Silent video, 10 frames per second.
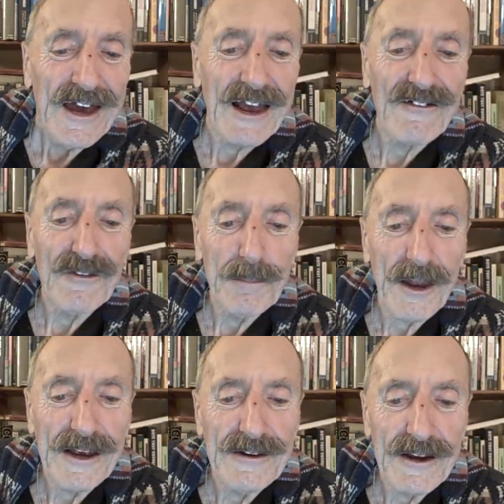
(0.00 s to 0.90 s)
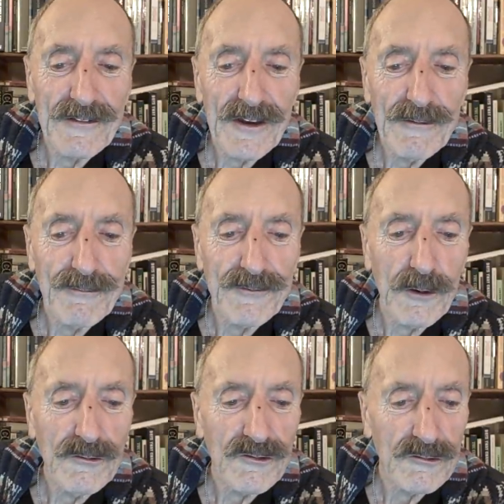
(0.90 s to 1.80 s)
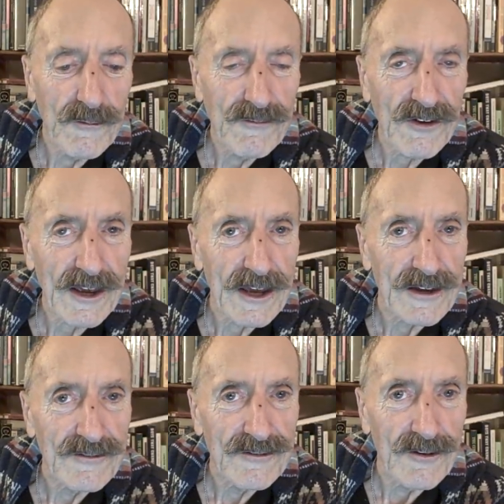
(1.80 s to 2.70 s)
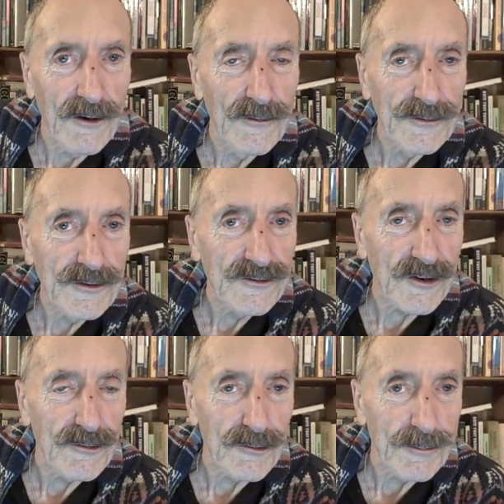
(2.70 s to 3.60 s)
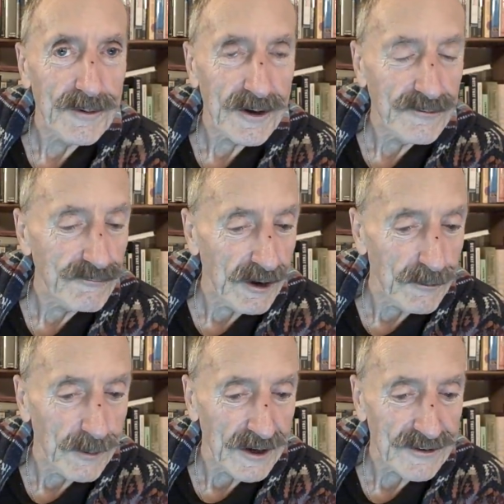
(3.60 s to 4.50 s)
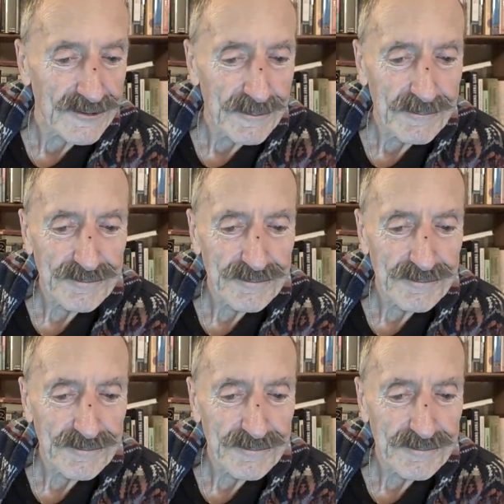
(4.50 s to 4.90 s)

explaining the future of tickets on the tube and railways.